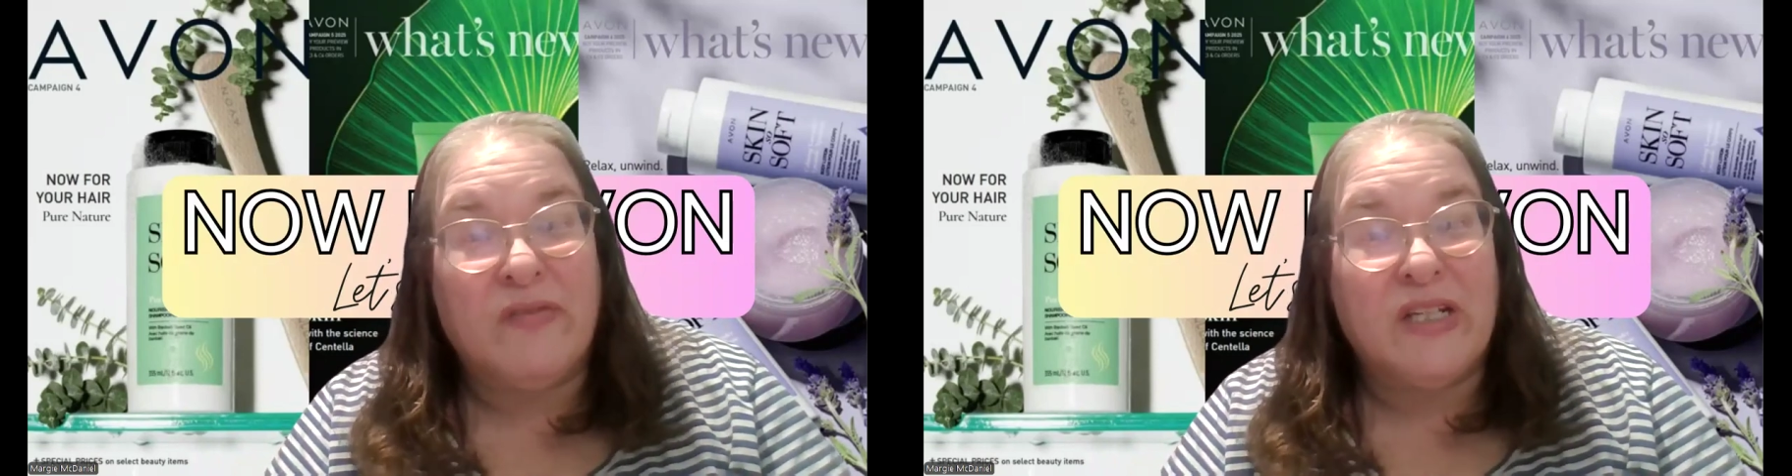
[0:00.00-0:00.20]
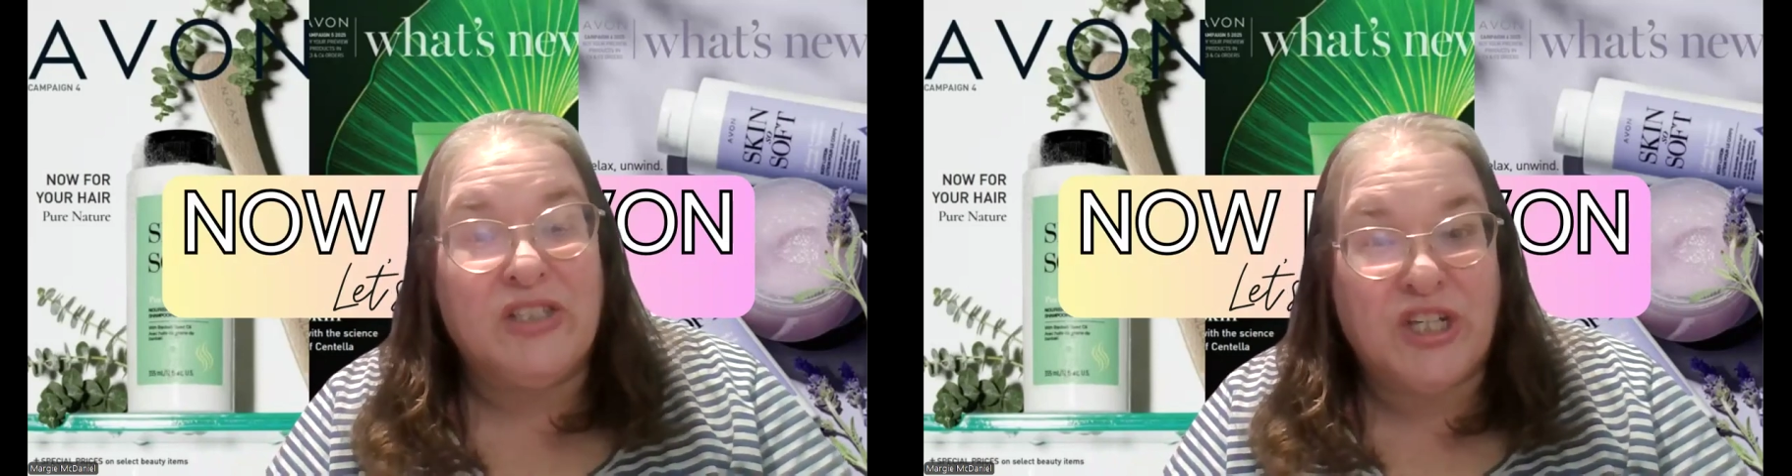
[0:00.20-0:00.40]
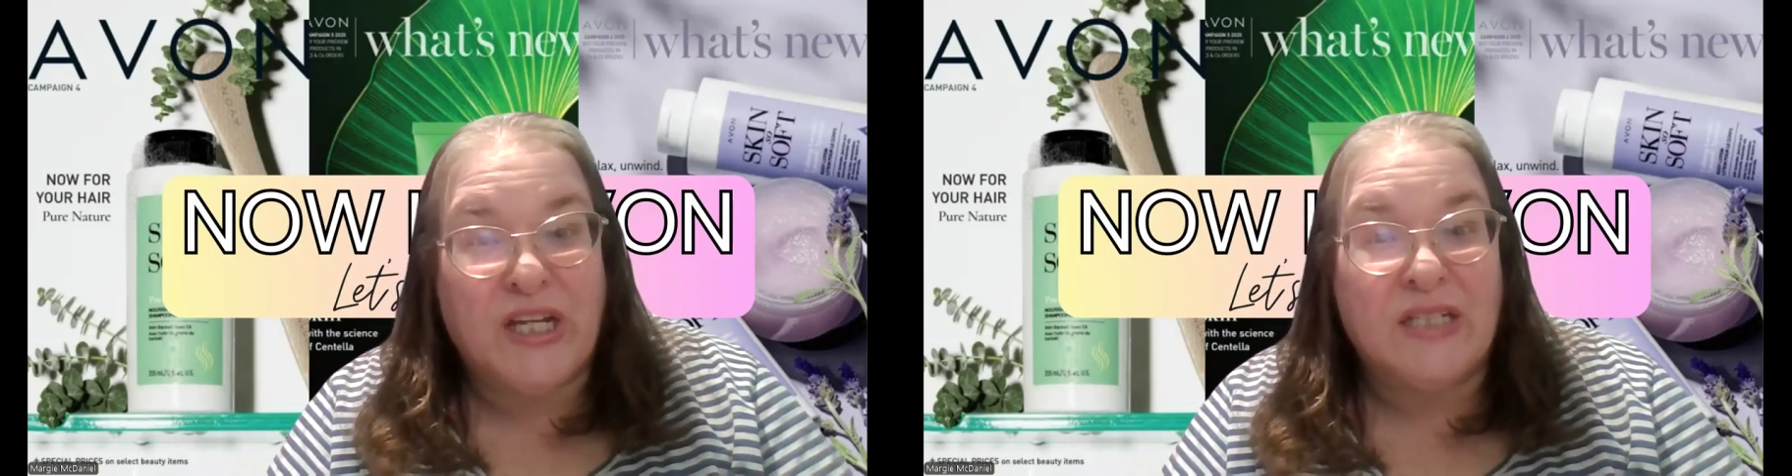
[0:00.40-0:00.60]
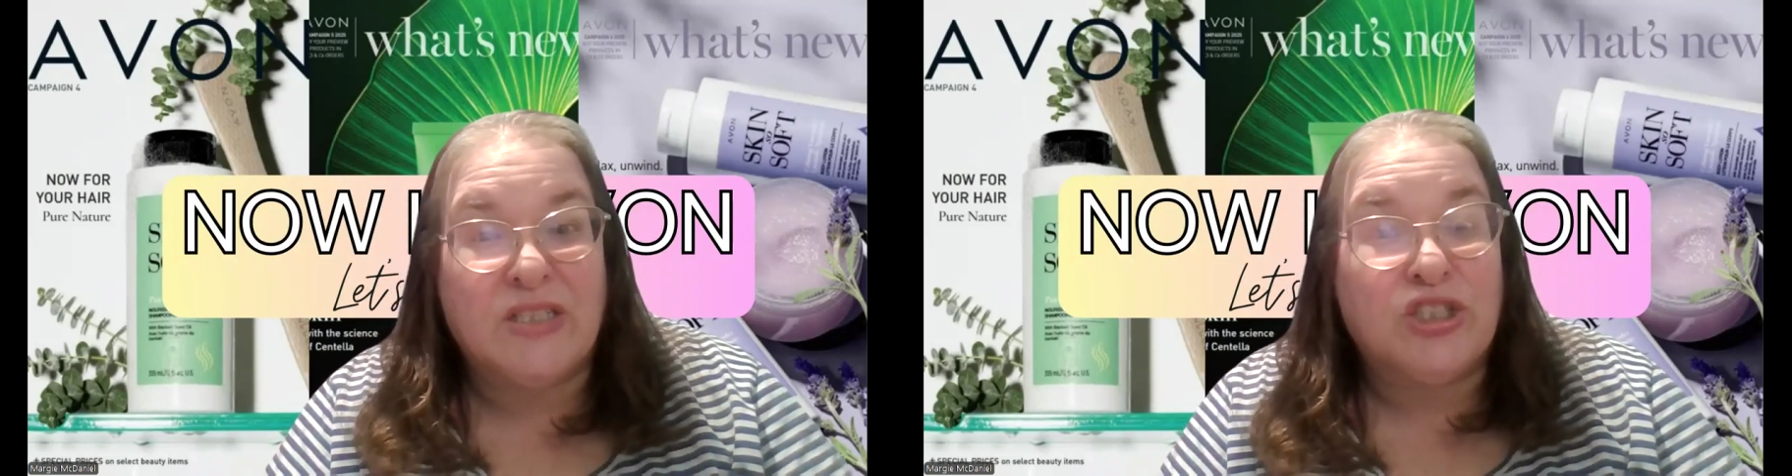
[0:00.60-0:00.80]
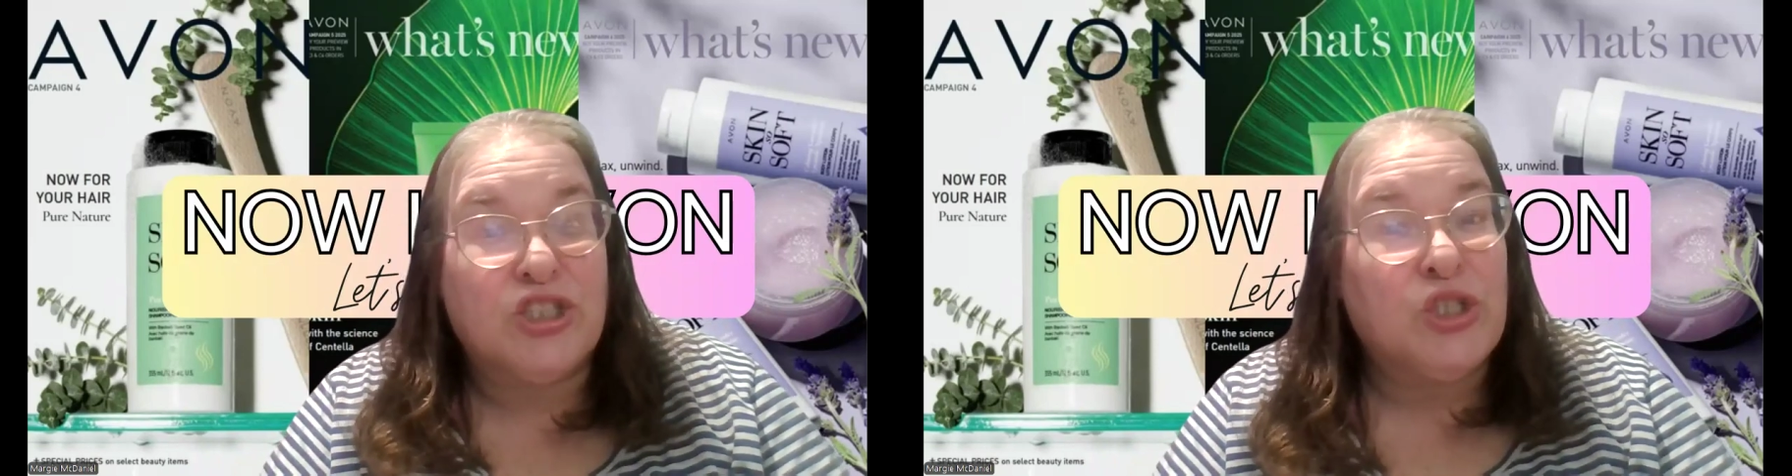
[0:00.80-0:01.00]
of a
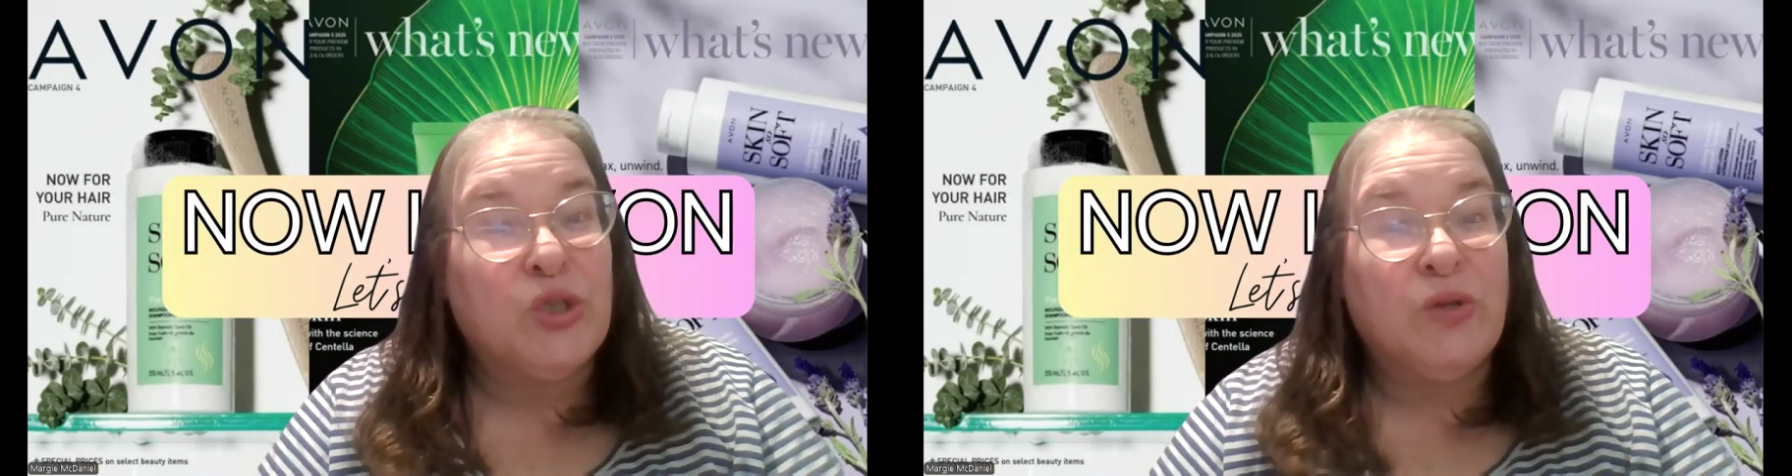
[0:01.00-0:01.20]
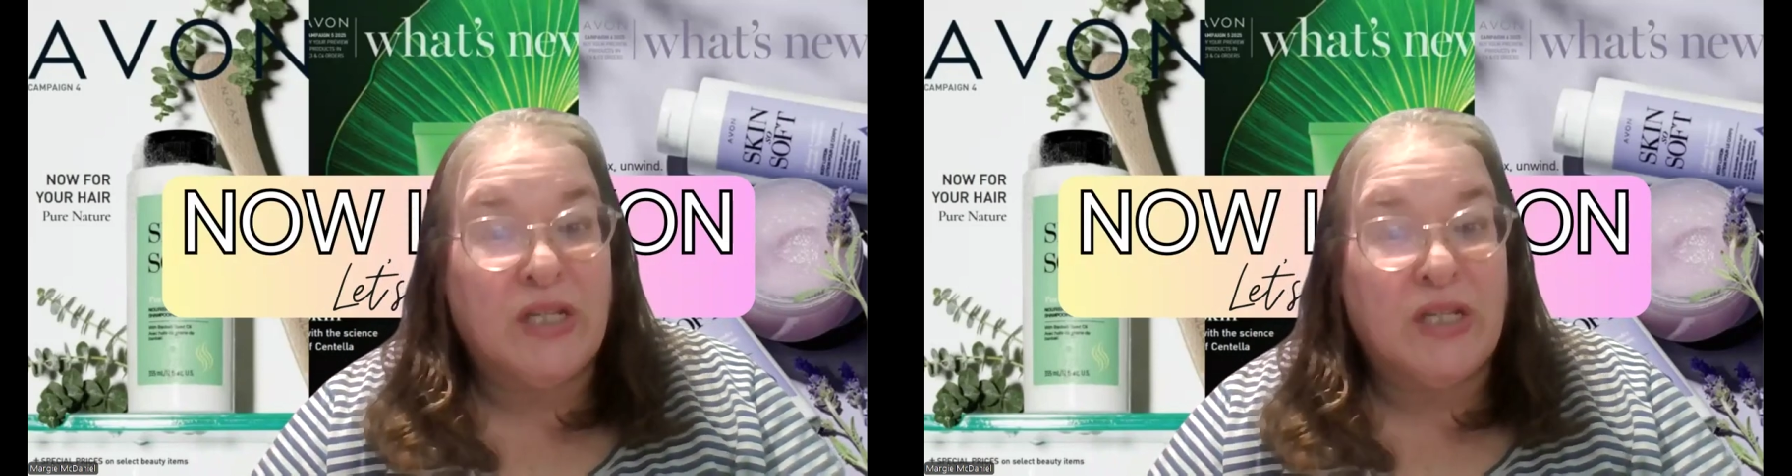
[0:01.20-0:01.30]
chance to